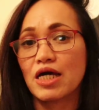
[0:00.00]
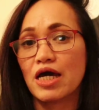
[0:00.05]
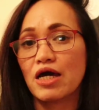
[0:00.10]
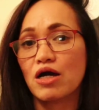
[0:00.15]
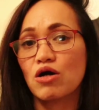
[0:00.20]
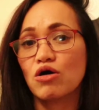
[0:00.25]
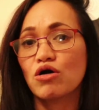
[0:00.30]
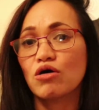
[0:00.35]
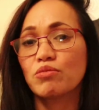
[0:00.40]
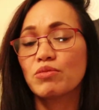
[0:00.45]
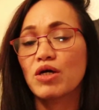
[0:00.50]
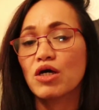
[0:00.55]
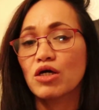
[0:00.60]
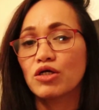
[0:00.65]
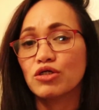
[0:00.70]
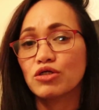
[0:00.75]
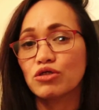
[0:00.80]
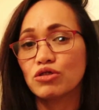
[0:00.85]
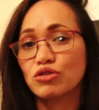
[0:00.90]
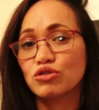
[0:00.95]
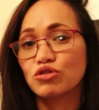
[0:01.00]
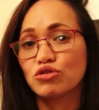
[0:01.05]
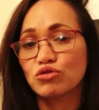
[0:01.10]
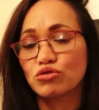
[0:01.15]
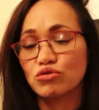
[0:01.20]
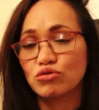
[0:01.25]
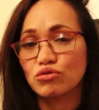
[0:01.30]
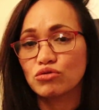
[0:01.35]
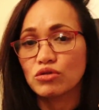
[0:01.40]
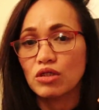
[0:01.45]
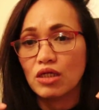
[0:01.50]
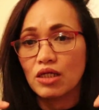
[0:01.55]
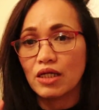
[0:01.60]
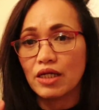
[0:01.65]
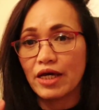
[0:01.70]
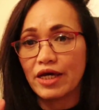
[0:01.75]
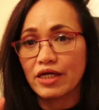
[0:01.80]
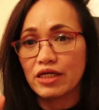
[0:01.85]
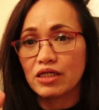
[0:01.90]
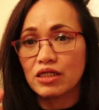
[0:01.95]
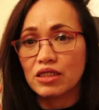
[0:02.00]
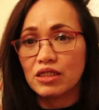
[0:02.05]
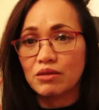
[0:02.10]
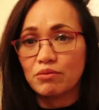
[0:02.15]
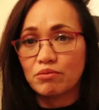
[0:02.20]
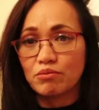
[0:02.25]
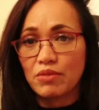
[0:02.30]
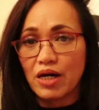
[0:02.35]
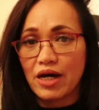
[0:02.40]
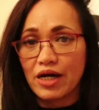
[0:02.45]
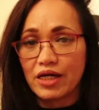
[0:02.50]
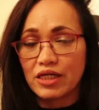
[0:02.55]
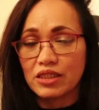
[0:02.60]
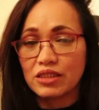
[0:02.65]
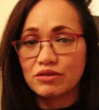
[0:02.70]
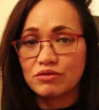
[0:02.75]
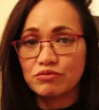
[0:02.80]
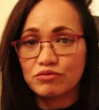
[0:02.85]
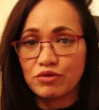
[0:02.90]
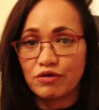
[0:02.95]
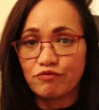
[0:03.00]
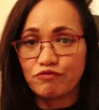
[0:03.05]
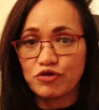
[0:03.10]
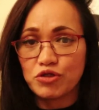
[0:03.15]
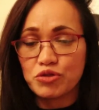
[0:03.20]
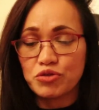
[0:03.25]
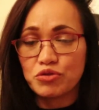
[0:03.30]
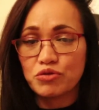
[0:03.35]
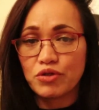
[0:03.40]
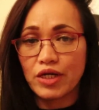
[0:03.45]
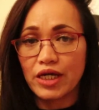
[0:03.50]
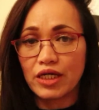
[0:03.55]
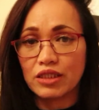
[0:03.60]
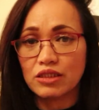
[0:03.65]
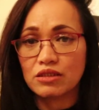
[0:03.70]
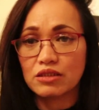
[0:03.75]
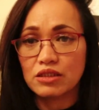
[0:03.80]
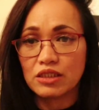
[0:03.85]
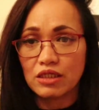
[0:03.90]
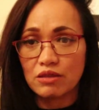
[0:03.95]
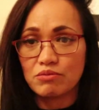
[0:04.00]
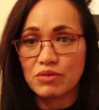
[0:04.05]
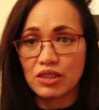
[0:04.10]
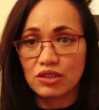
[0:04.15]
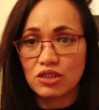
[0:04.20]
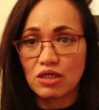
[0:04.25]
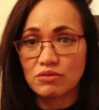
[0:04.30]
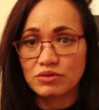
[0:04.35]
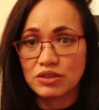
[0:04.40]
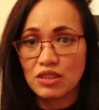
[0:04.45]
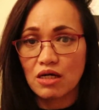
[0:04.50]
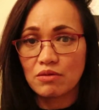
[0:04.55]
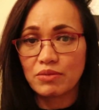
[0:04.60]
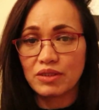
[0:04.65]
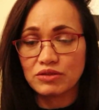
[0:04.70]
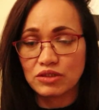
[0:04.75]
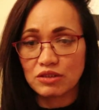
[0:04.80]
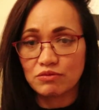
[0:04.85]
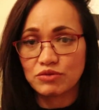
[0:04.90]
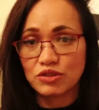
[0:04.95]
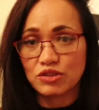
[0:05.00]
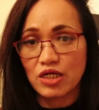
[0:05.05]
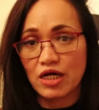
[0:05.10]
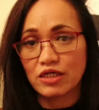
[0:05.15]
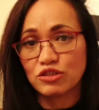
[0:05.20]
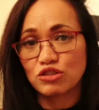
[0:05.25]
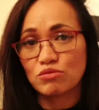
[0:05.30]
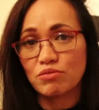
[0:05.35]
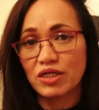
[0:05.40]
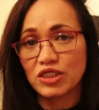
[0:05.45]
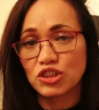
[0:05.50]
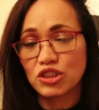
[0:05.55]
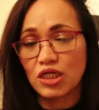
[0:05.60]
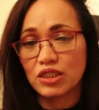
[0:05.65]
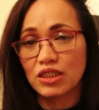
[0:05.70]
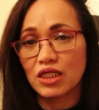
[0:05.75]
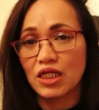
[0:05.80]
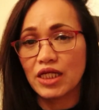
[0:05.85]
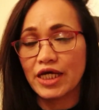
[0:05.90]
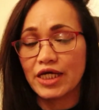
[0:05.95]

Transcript: I hope you do like my review and give me a thumbs up and subscribe to my channel,